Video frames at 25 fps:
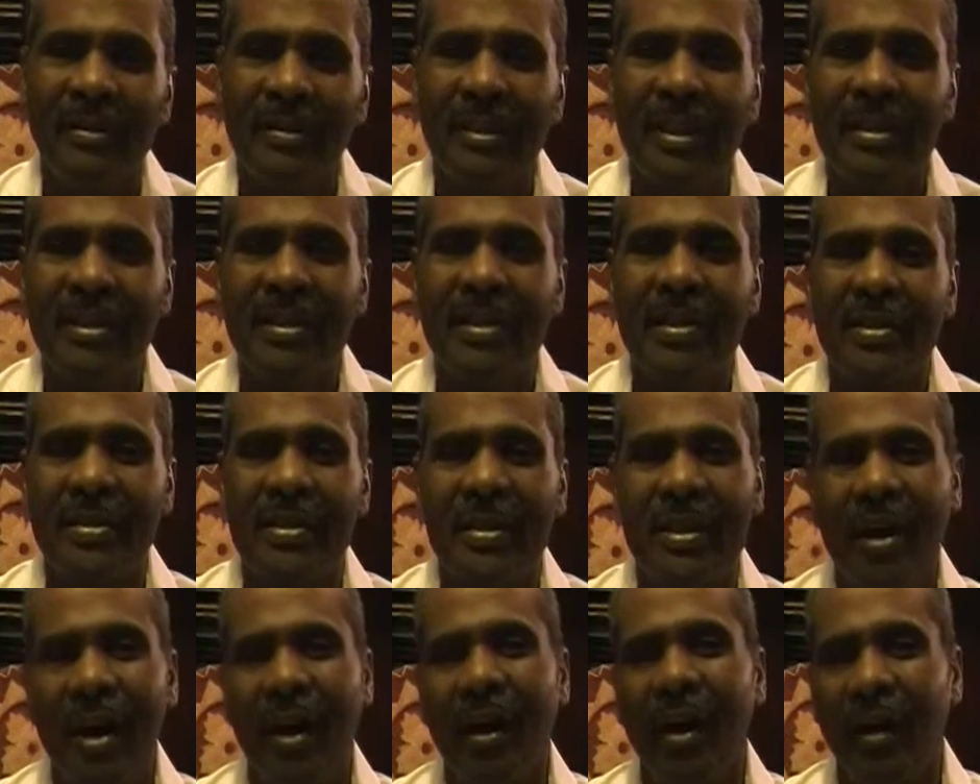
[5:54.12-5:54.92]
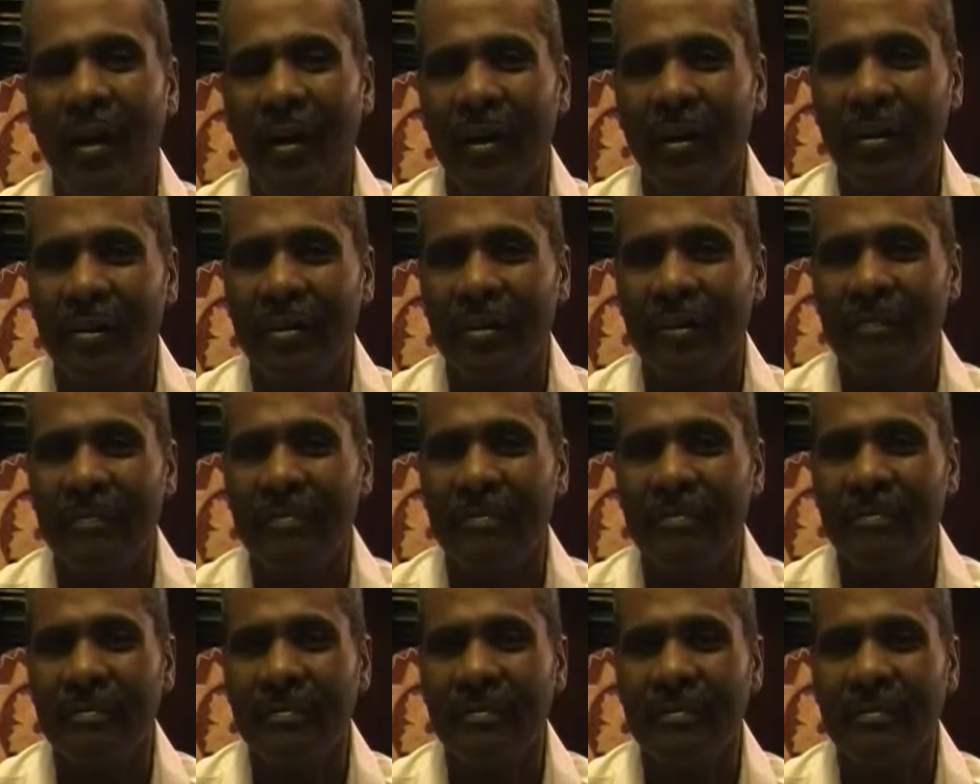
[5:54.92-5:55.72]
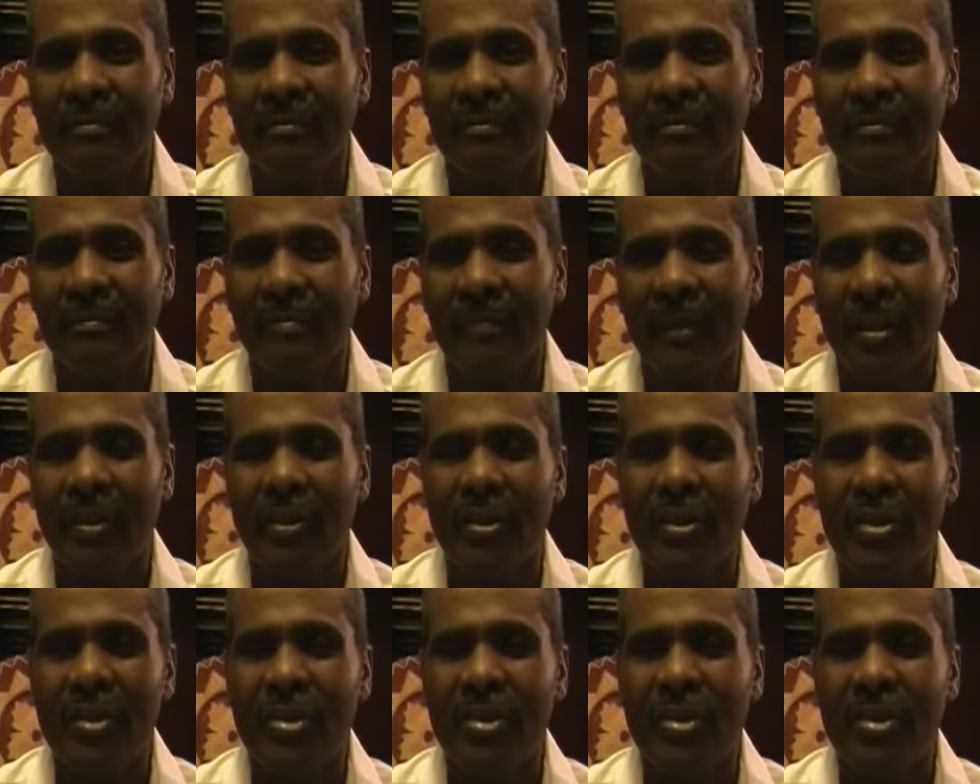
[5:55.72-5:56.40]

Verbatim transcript: This is God. And